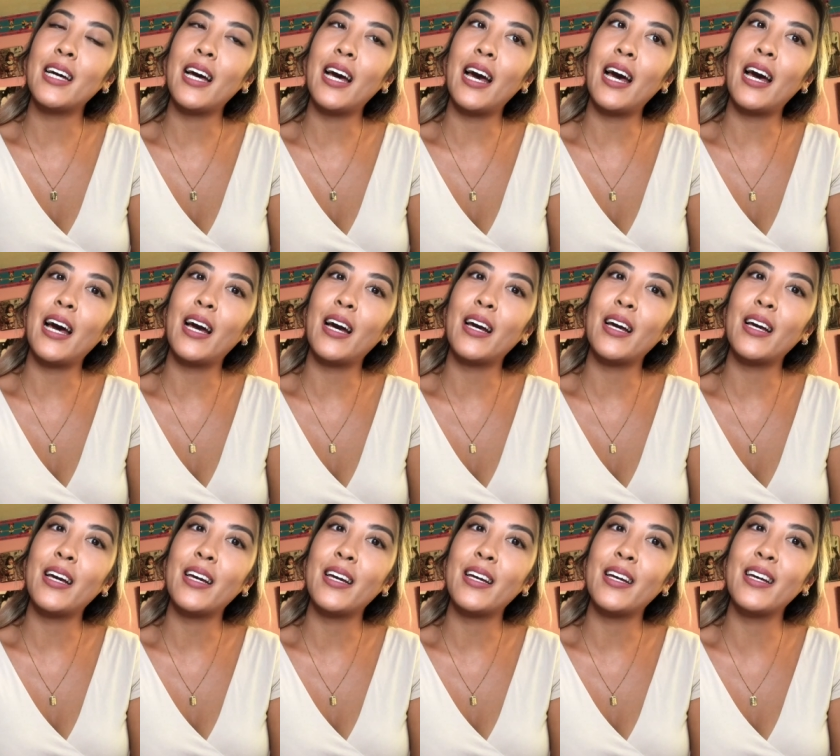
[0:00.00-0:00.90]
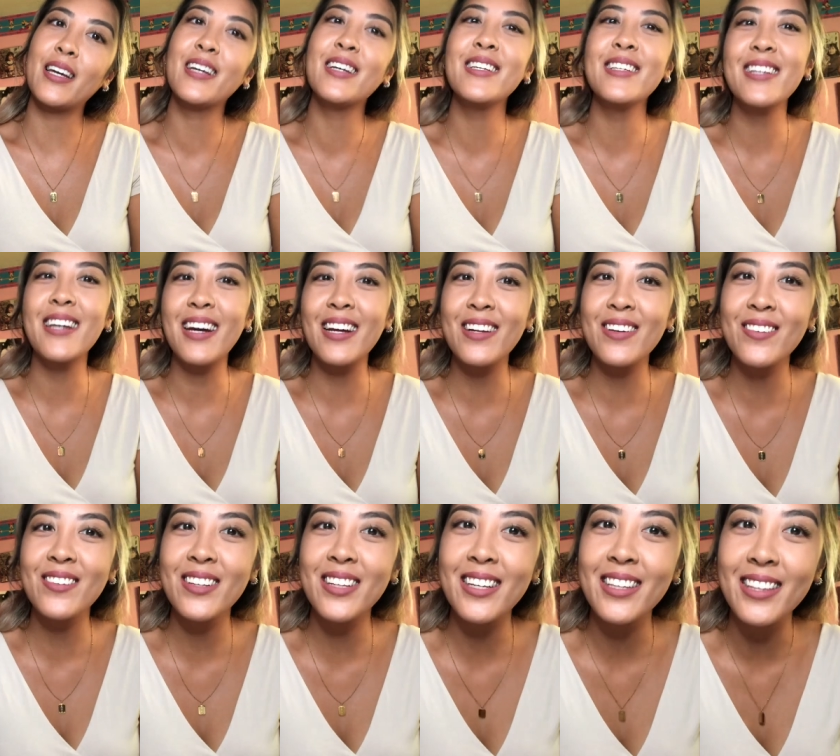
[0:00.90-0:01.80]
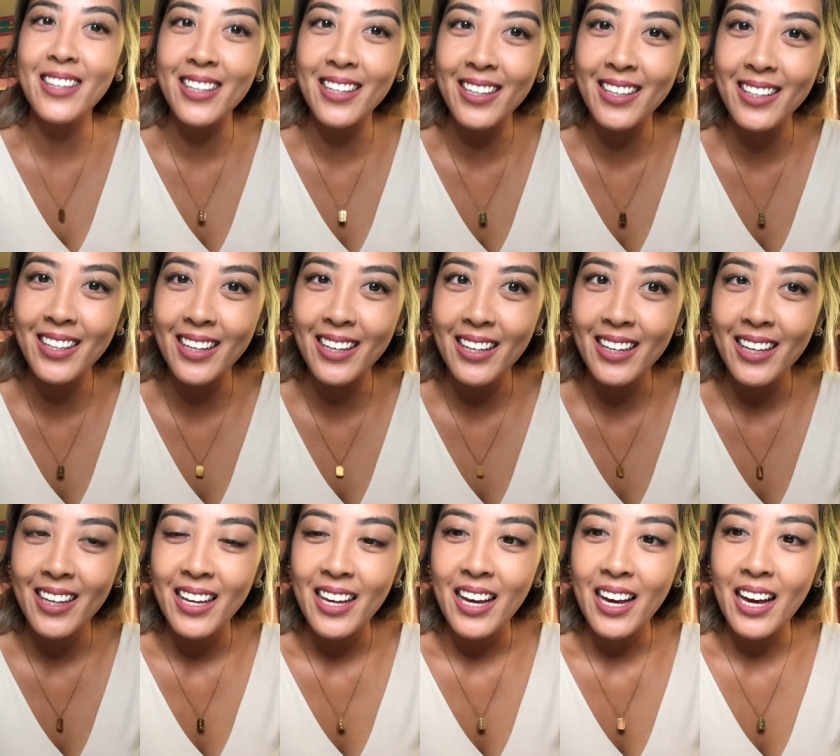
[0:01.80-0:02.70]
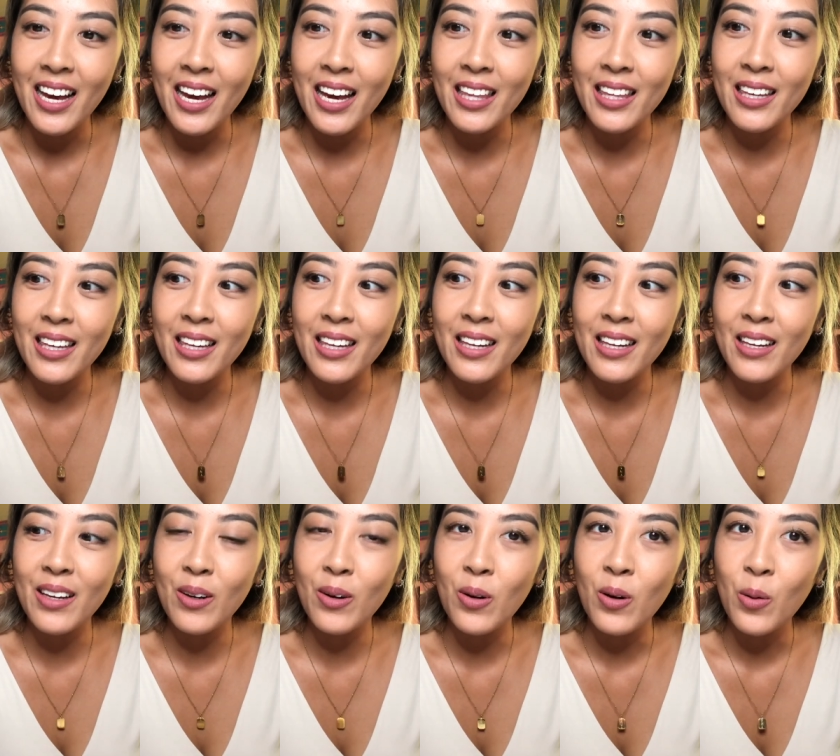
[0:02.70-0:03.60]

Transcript: I I don't really need any